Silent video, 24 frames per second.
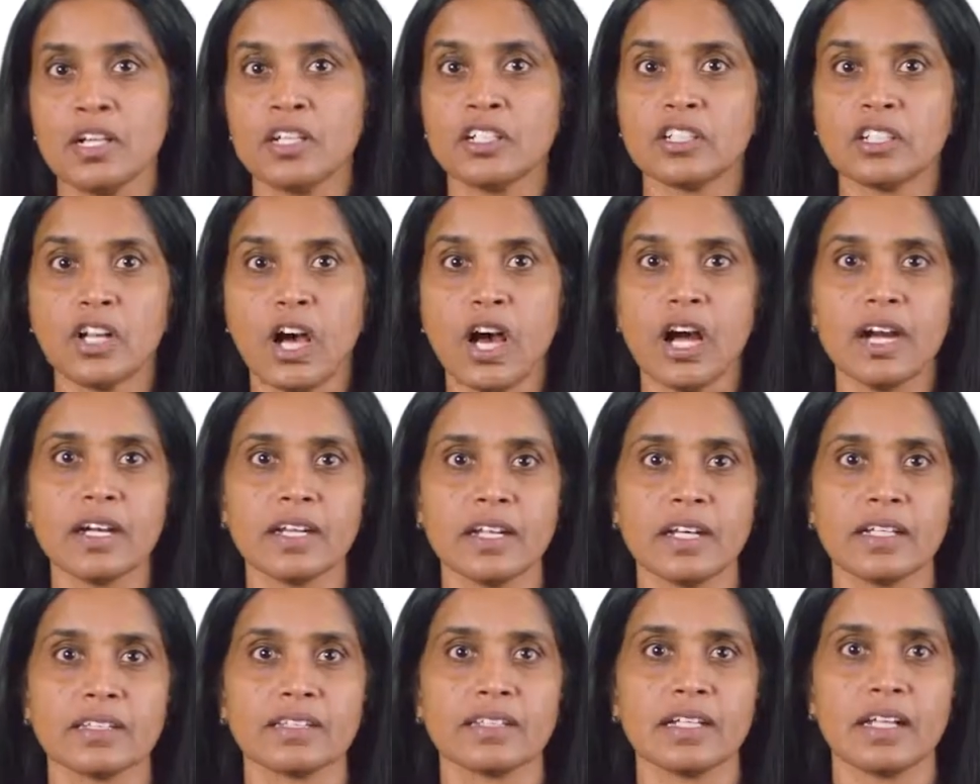not
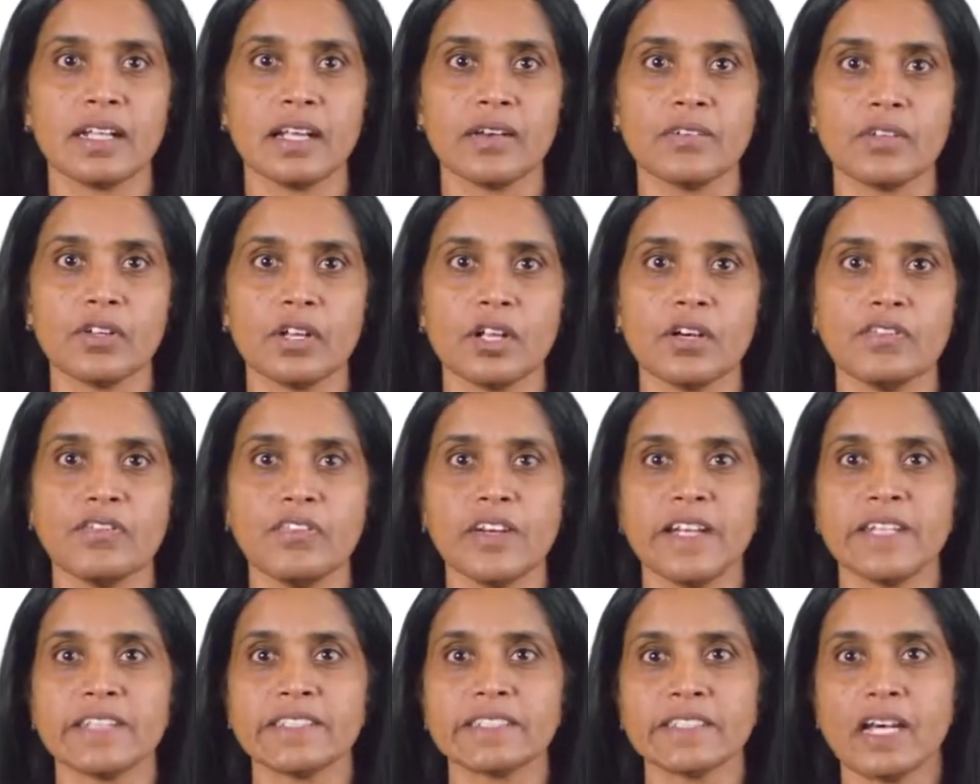at the level of
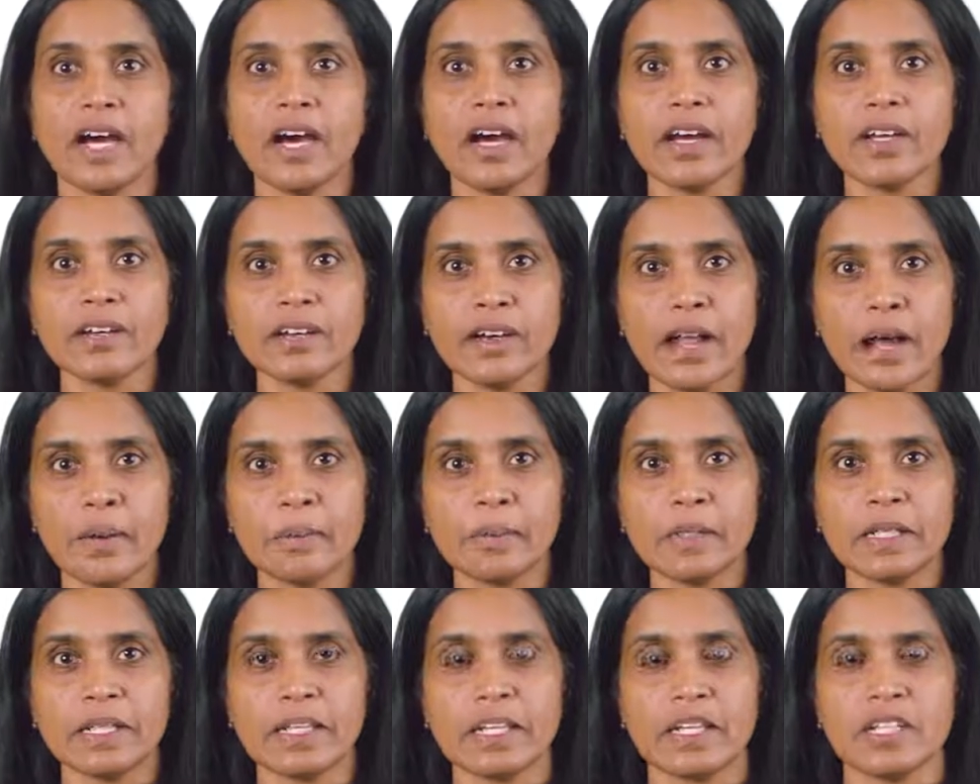entire
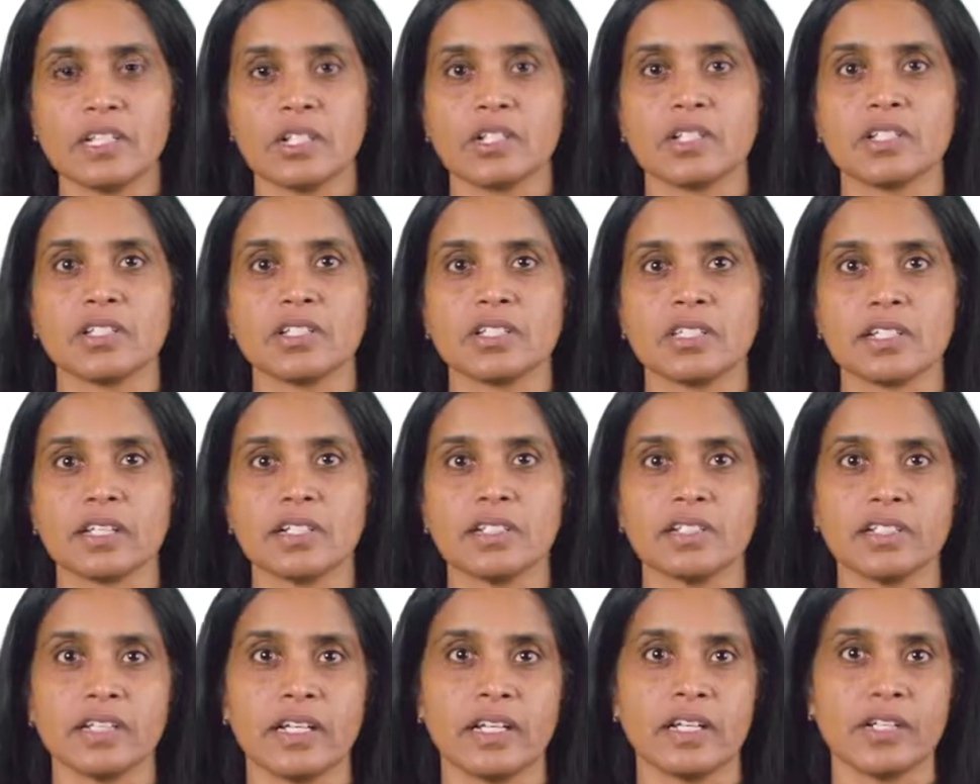applications,
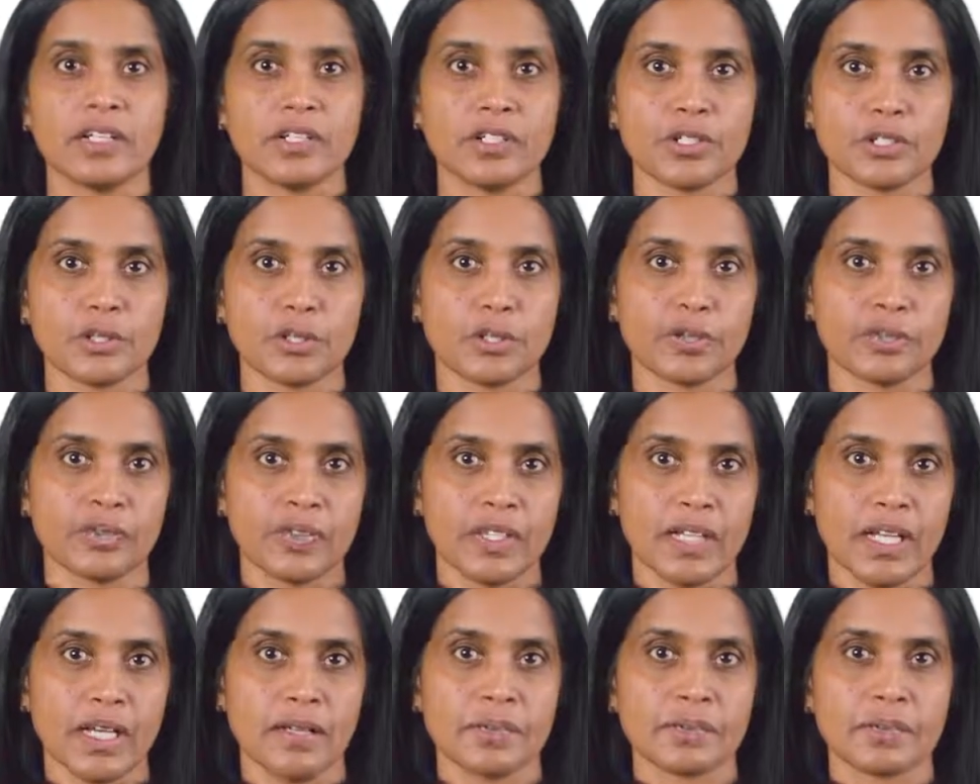containers, or
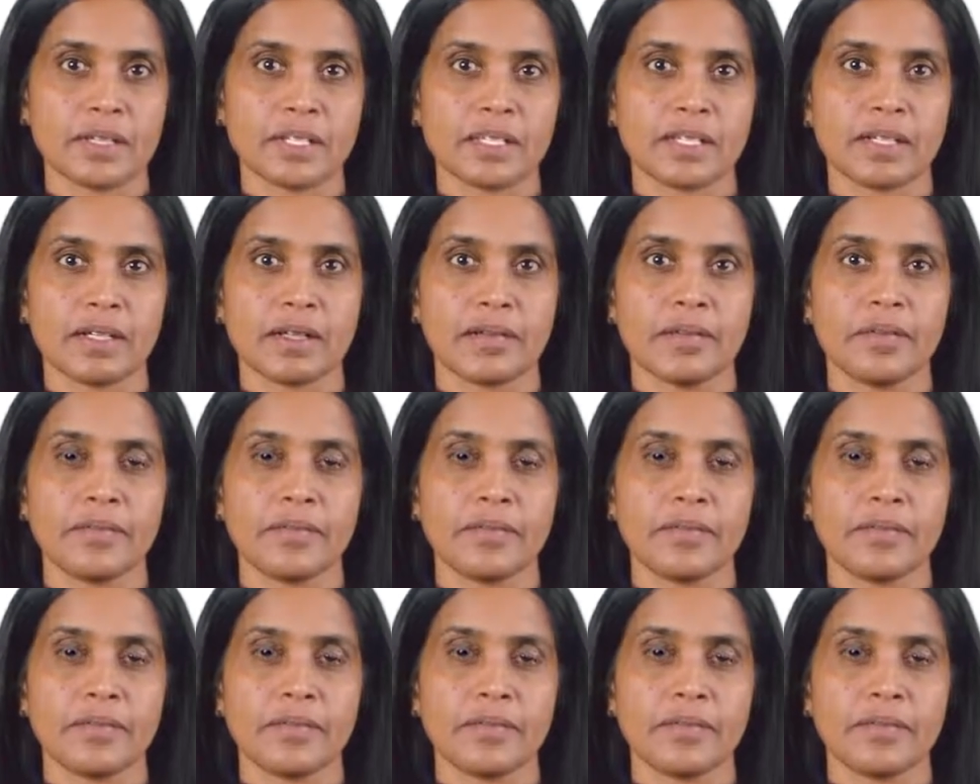VMs.